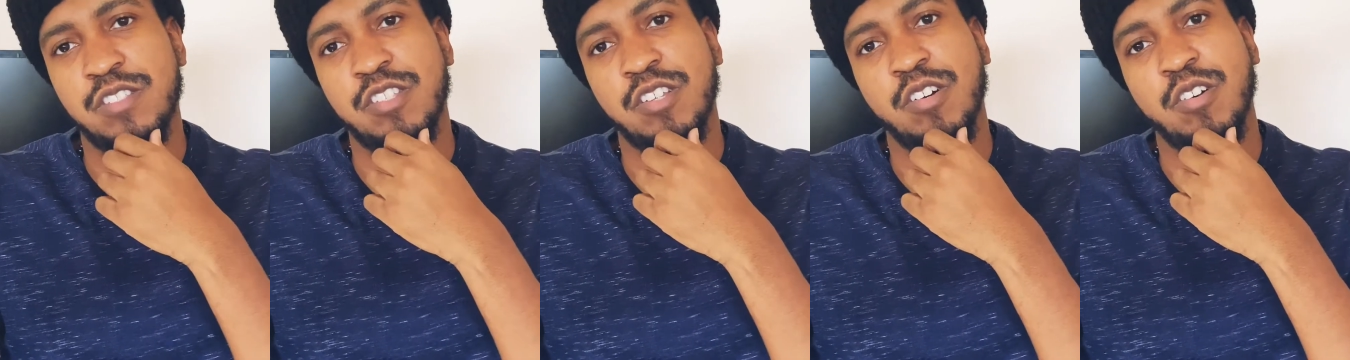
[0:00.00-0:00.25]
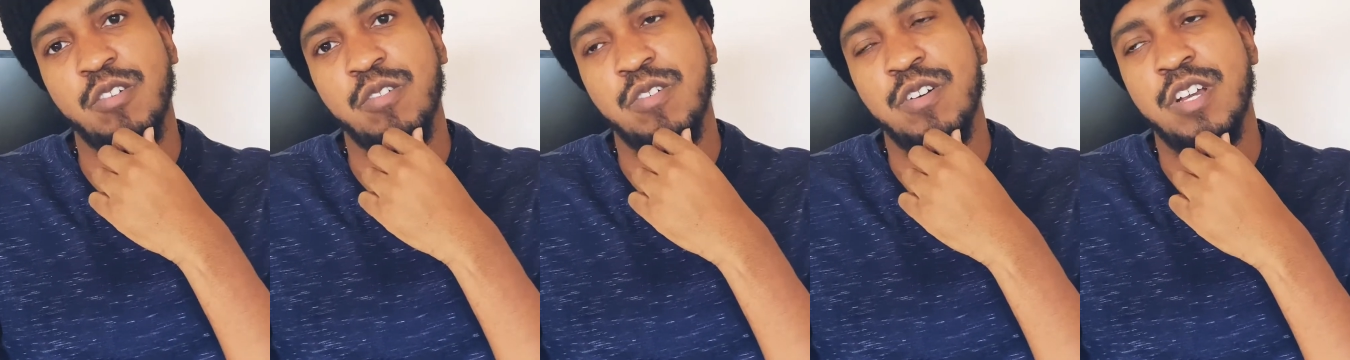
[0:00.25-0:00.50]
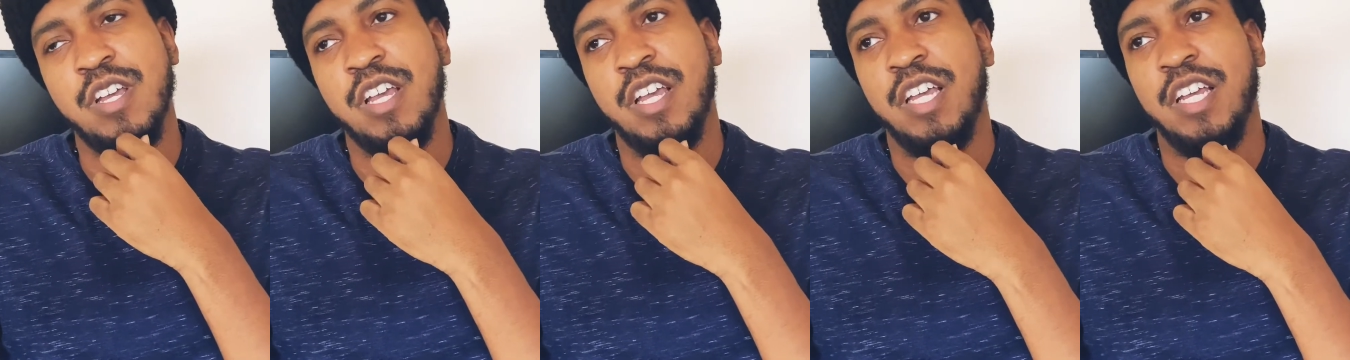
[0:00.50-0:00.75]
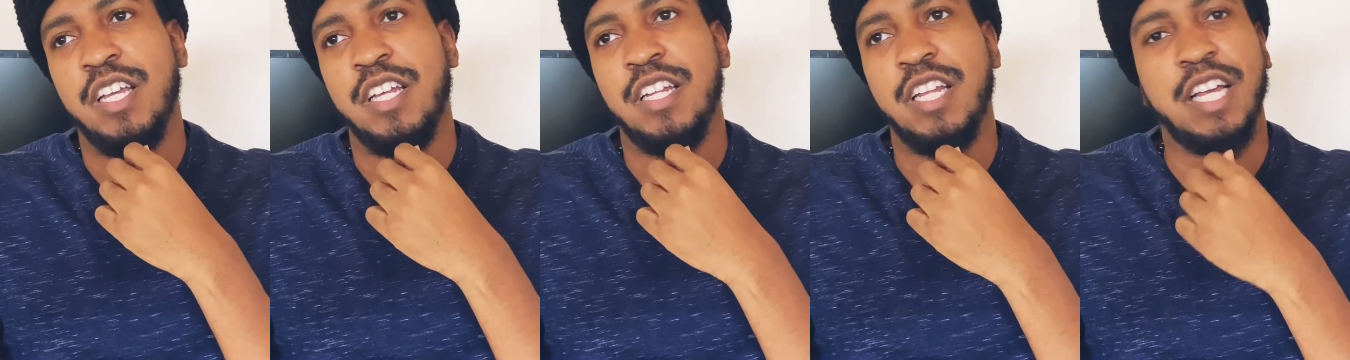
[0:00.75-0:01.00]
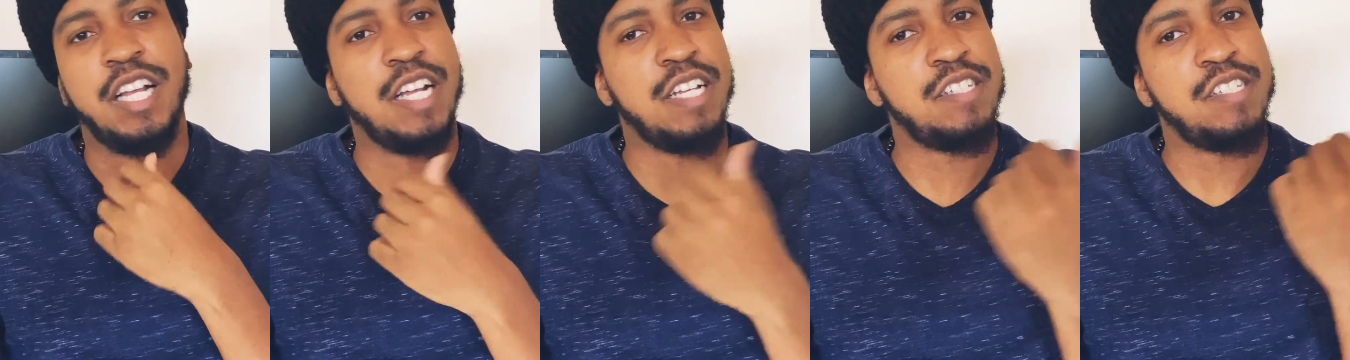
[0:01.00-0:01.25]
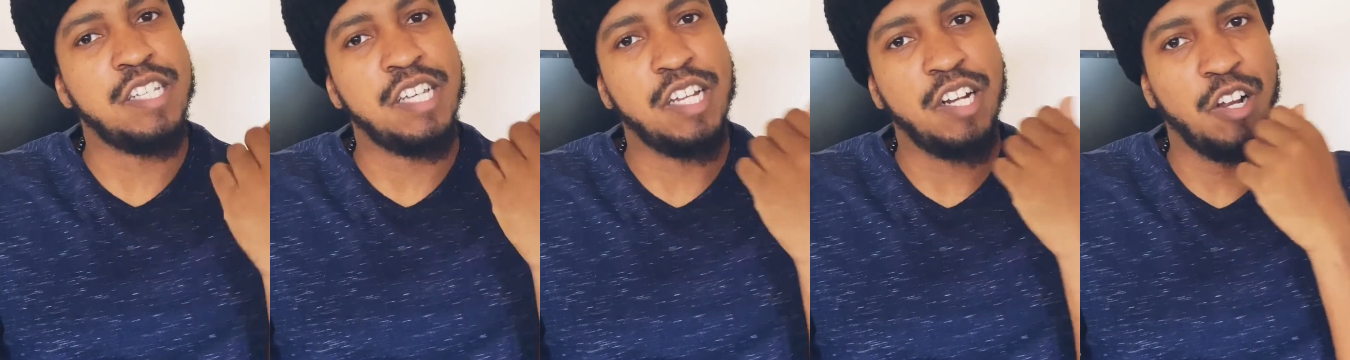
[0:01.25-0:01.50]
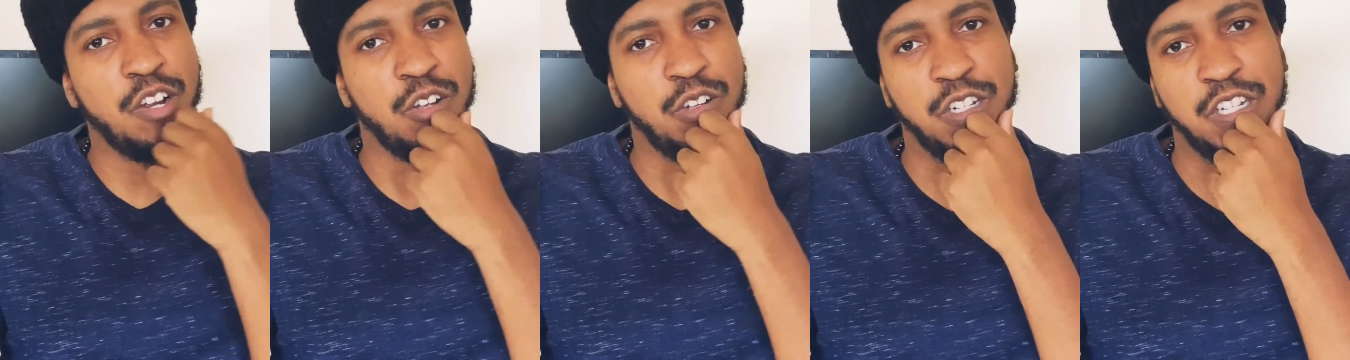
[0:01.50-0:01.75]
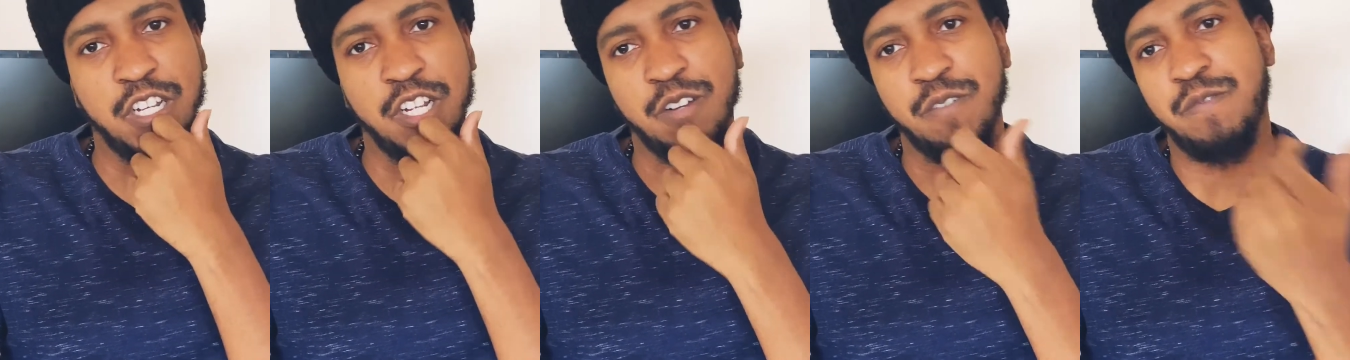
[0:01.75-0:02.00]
So like I said earlier,